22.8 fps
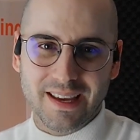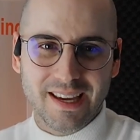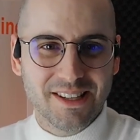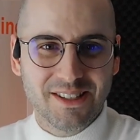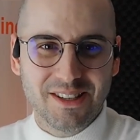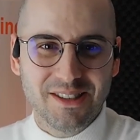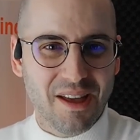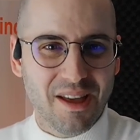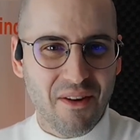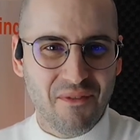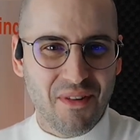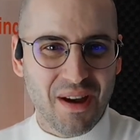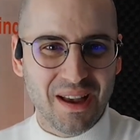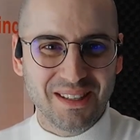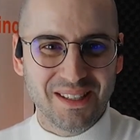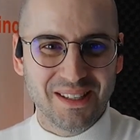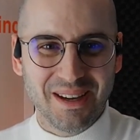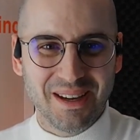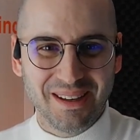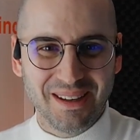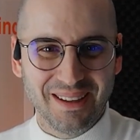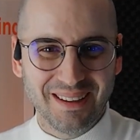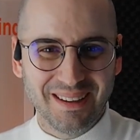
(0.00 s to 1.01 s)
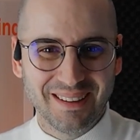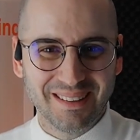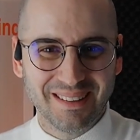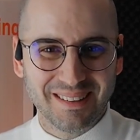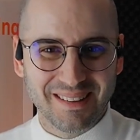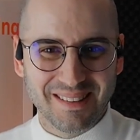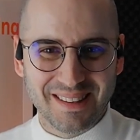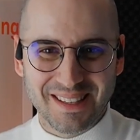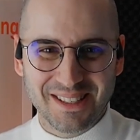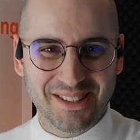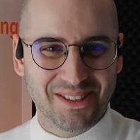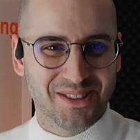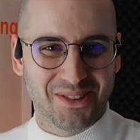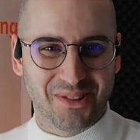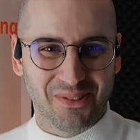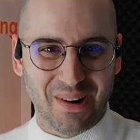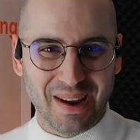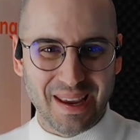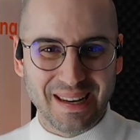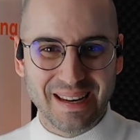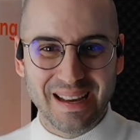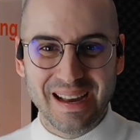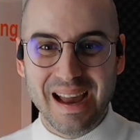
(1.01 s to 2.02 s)
Isn't that fascinating? That's just
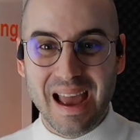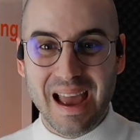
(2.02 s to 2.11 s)
great.